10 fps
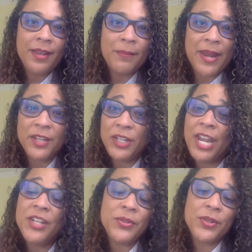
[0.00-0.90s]
my
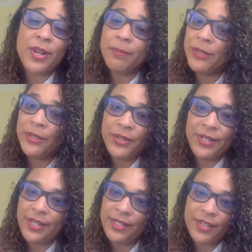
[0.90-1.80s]
educational
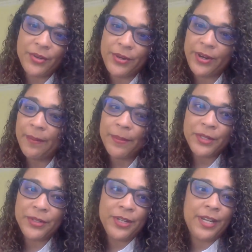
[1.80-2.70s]
opportunities and career
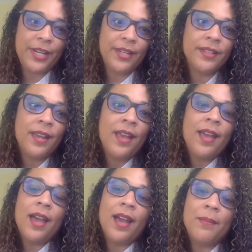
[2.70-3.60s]
opportunities.
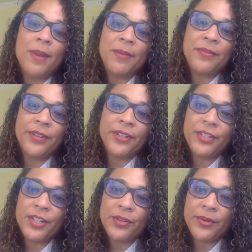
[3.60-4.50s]
I'm a
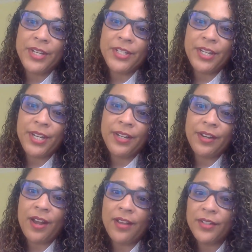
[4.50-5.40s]
first generation
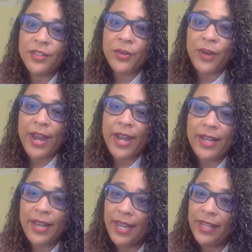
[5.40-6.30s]
college
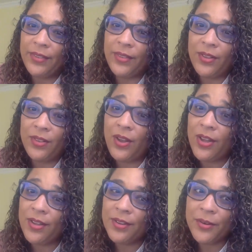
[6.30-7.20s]
grad and
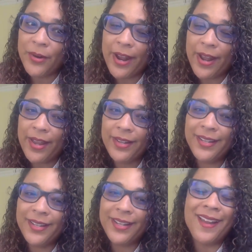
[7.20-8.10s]
law grad.
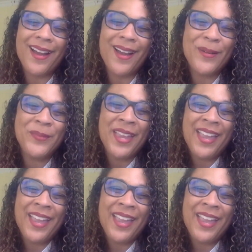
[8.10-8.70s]
And